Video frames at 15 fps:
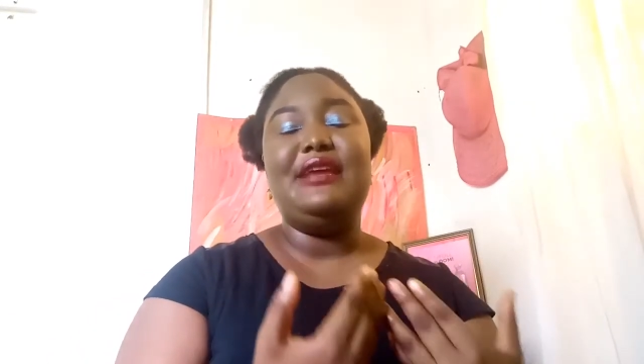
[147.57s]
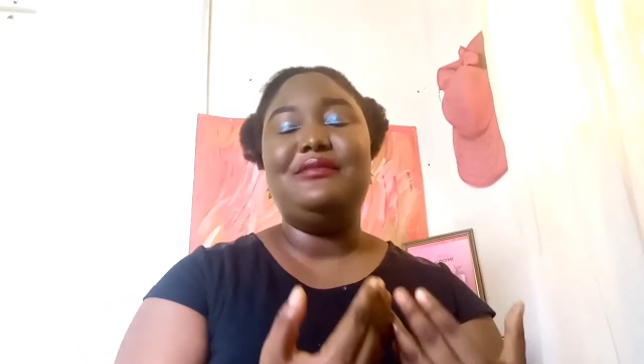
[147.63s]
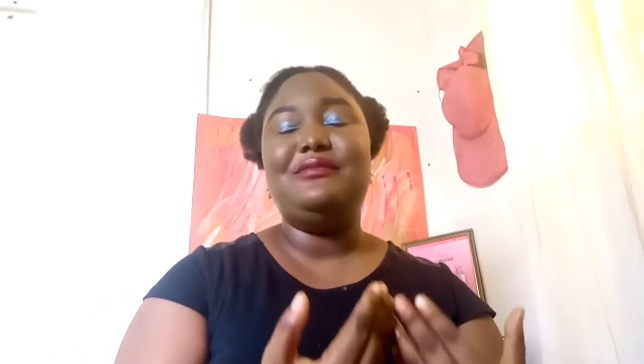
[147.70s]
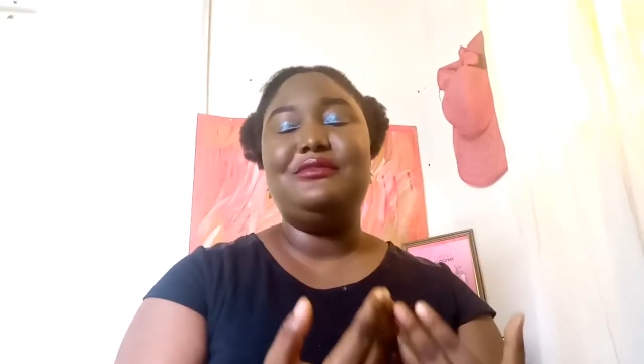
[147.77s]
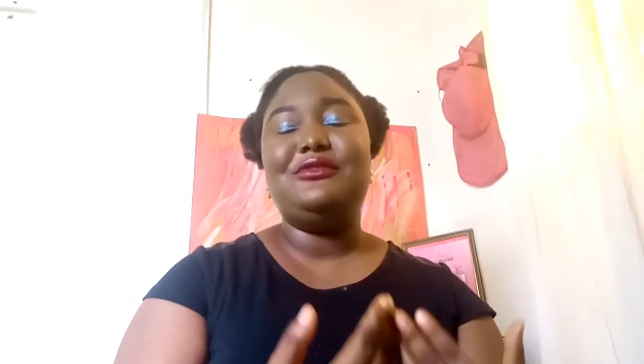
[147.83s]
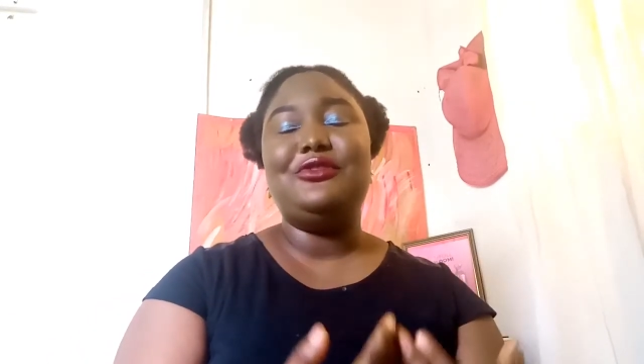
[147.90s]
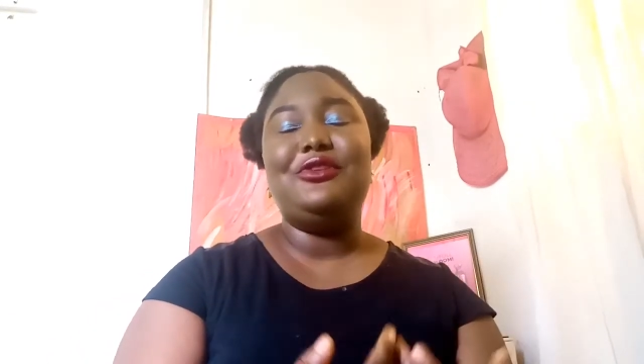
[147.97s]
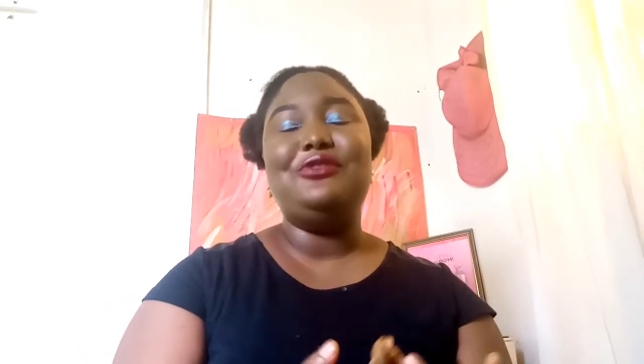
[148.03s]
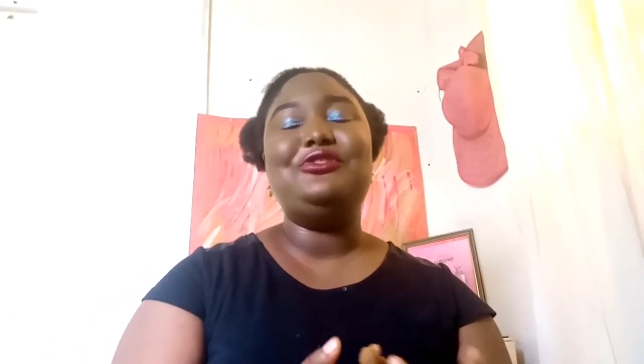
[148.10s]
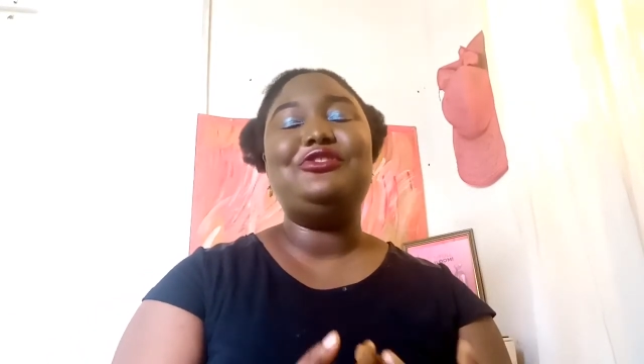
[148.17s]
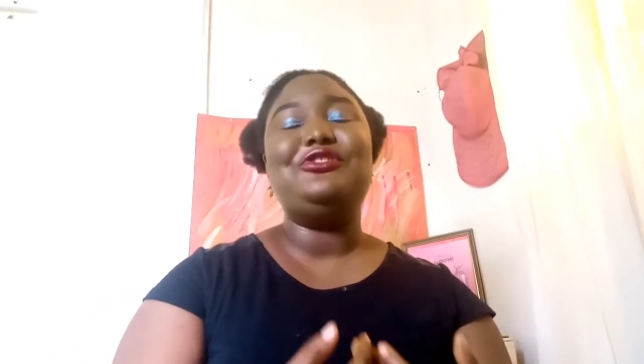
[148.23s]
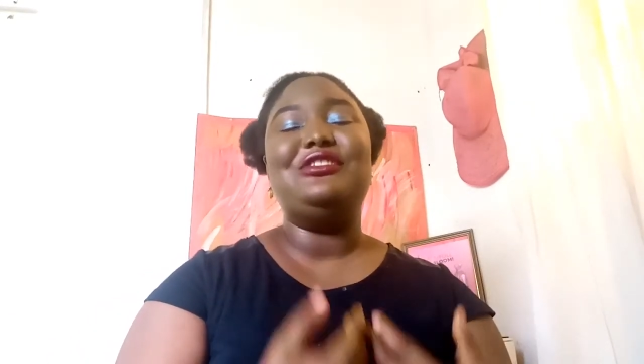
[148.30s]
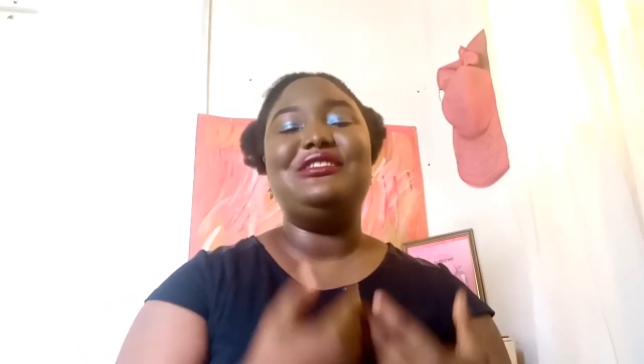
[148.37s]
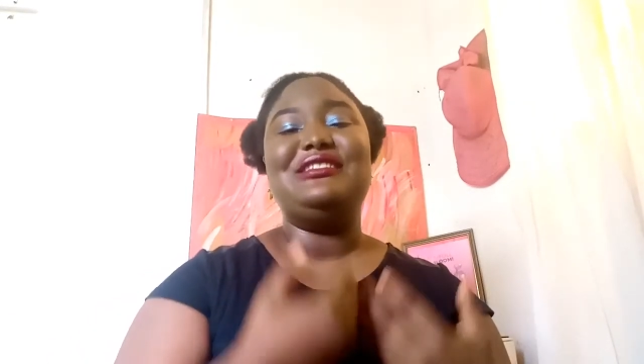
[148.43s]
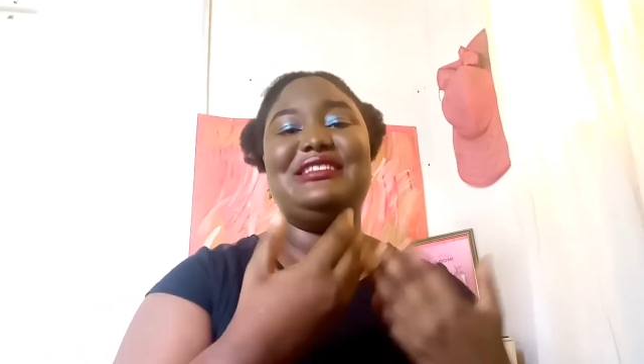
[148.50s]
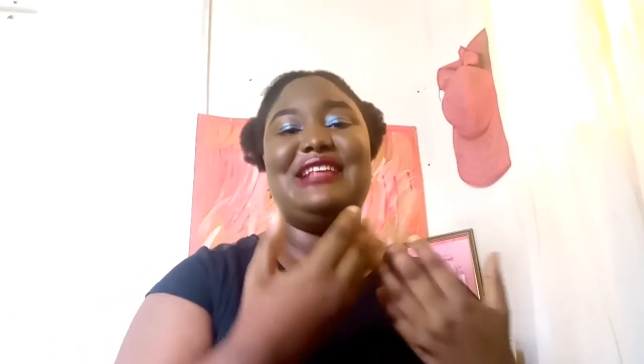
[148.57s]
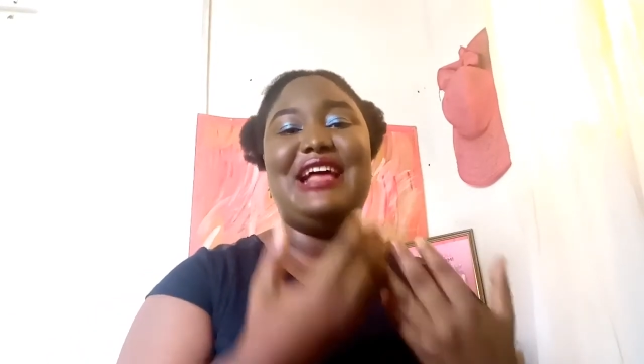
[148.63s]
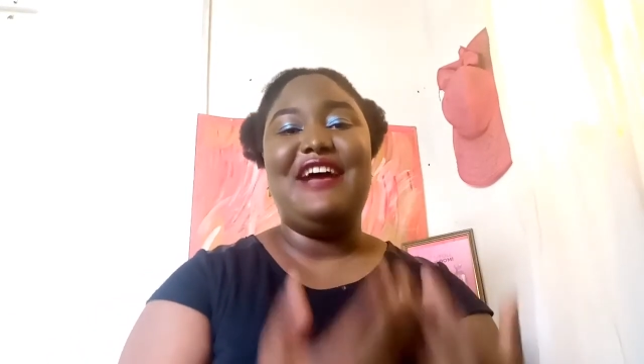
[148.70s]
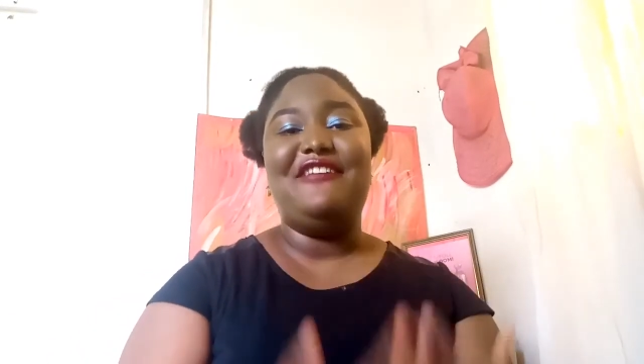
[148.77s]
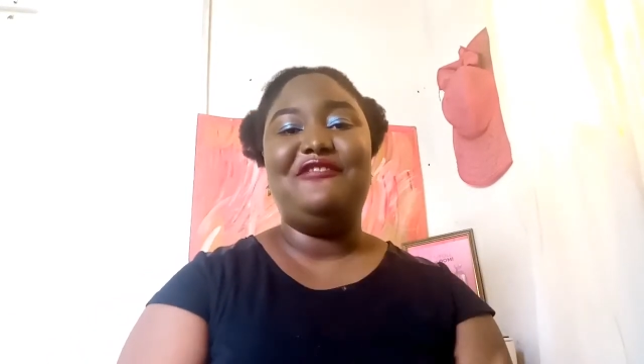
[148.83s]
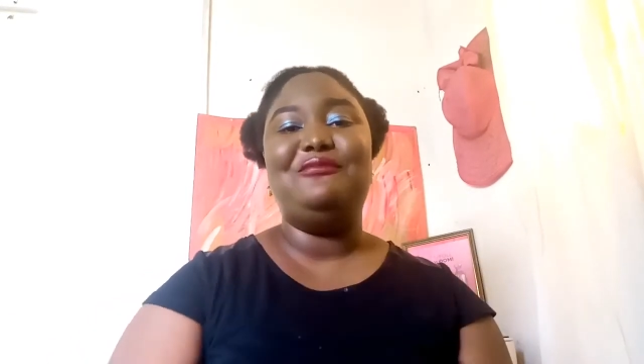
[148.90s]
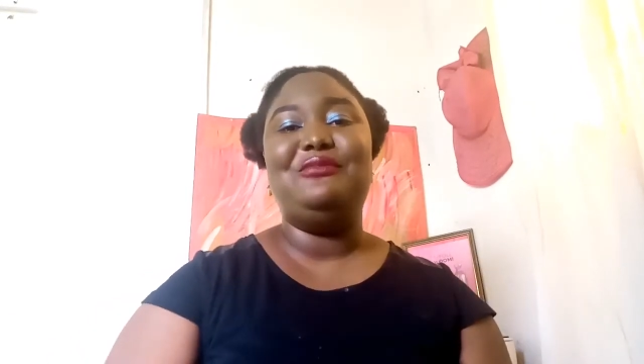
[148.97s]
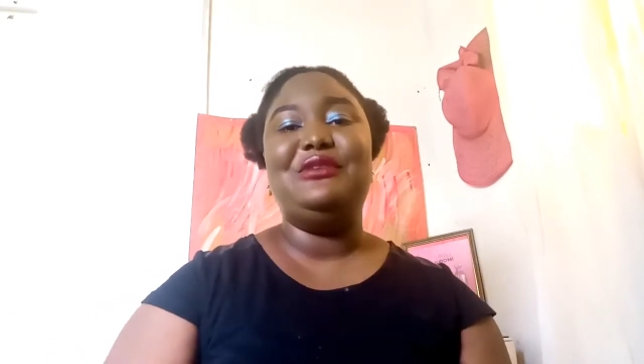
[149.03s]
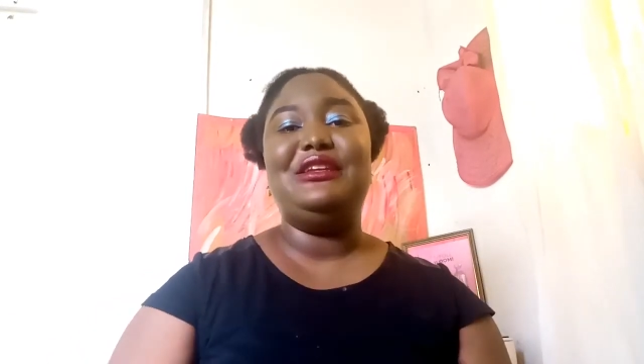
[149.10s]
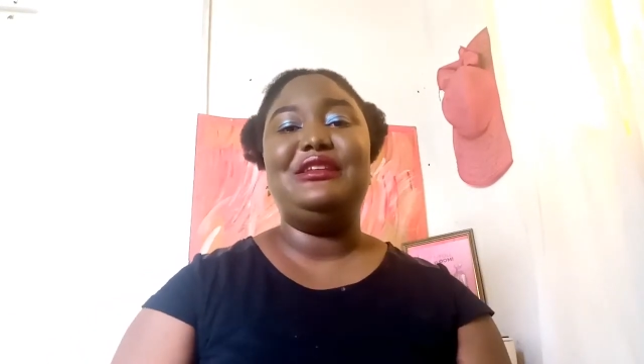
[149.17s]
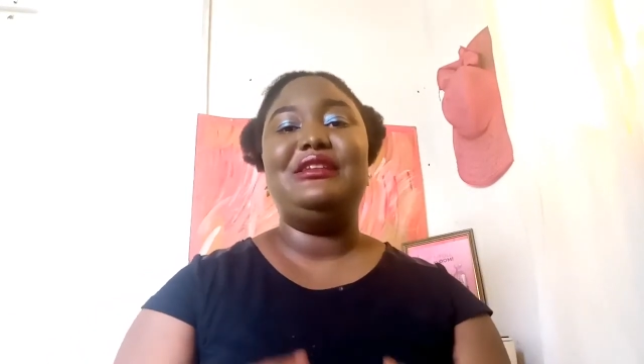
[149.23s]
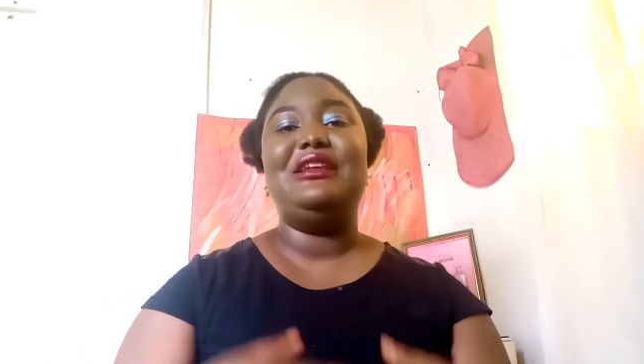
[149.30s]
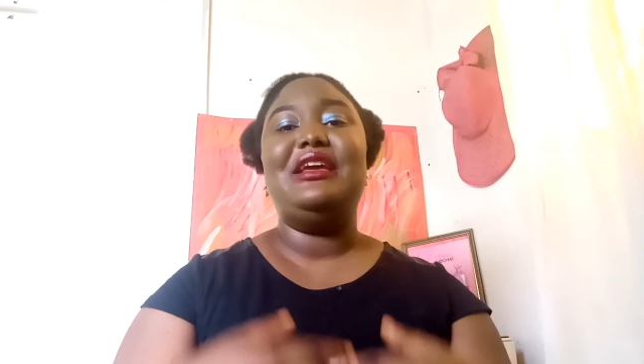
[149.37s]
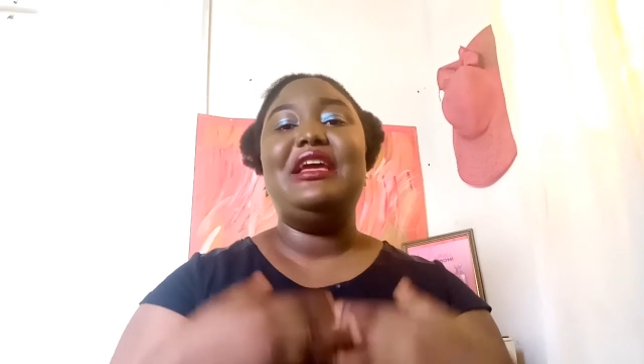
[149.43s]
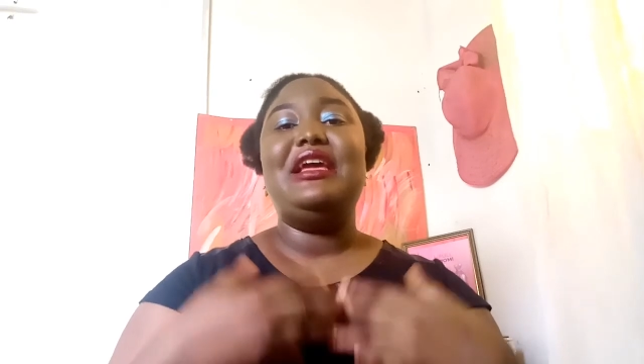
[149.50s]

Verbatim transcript: solutions have been